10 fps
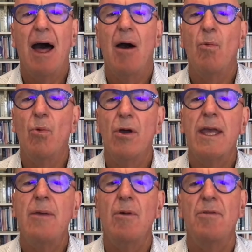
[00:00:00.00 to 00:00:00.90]

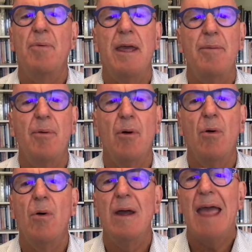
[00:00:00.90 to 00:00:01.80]
working with
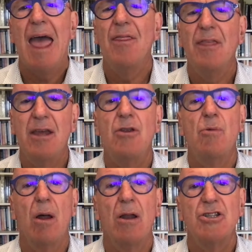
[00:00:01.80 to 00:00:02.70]
people and their
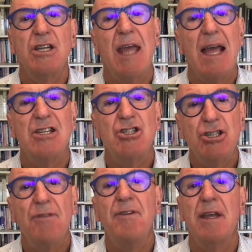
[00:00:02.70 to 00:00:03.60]
neurology and
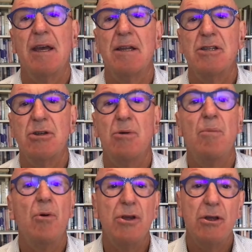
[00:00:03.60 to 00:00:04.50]
shifting it to a
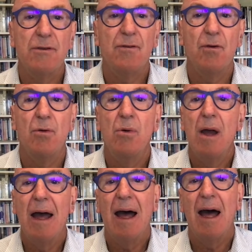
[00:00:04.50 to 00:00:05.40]
more useful
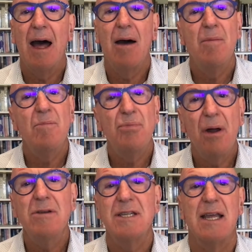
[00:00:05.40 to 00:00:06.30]

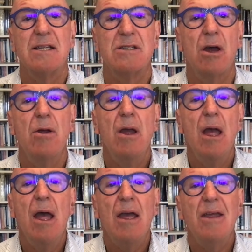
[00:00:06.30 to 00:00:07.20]
process. So
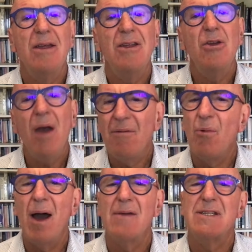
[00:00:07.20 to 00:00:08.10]
you have a
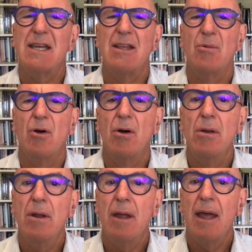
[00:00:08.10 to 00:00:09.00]
way of seeing the
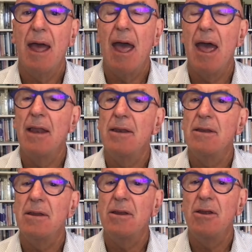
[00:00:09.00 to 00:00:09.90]
world,
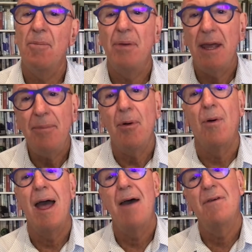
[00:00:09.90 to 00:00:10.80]
and your people
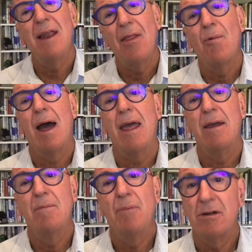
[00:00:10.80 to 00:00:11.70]
have another way,
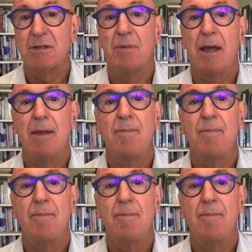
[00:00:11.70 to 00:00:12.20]
possibly.